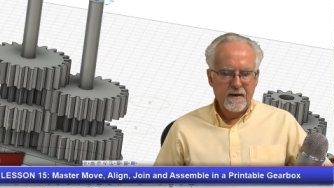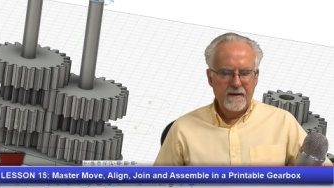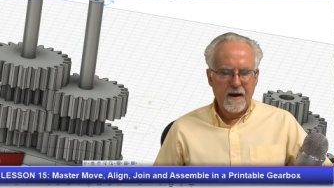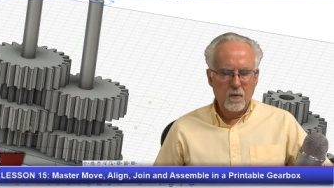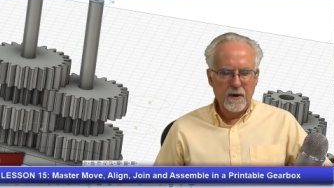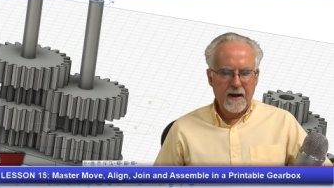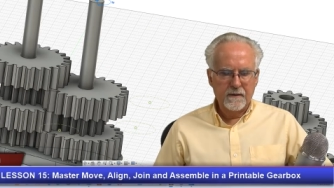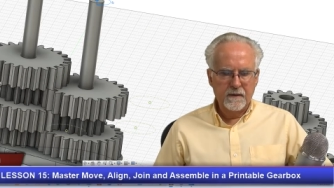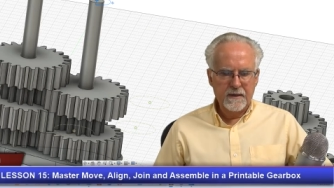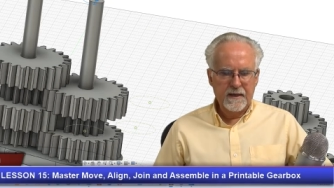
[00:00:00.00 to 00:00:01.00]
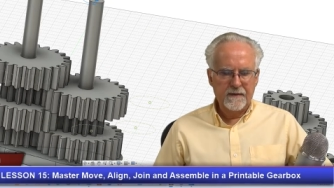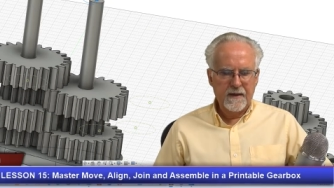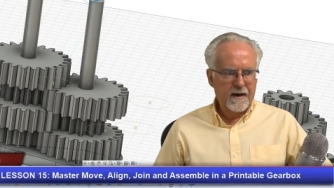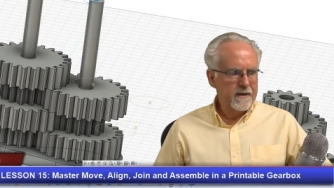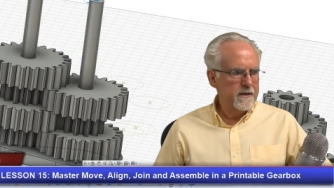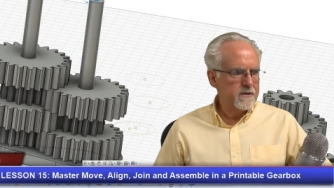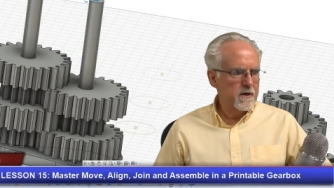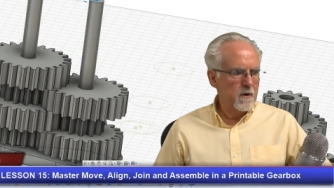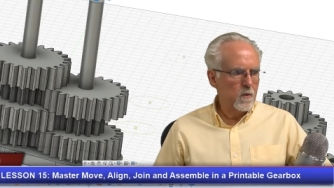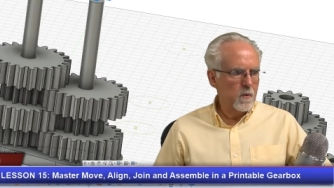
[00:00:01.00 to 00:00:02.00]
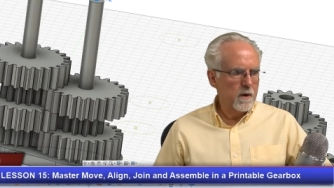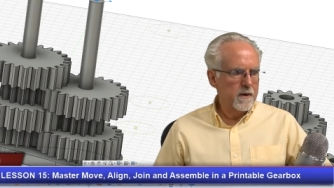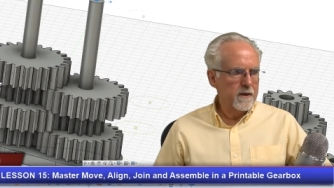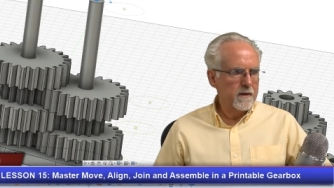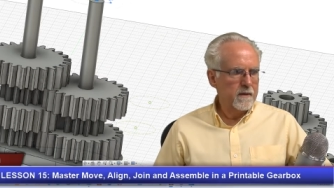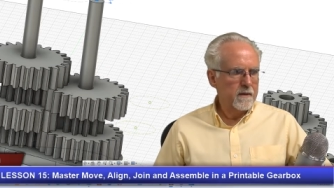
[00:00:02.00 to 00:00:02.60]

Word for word: Now, when I look at that, it's all working.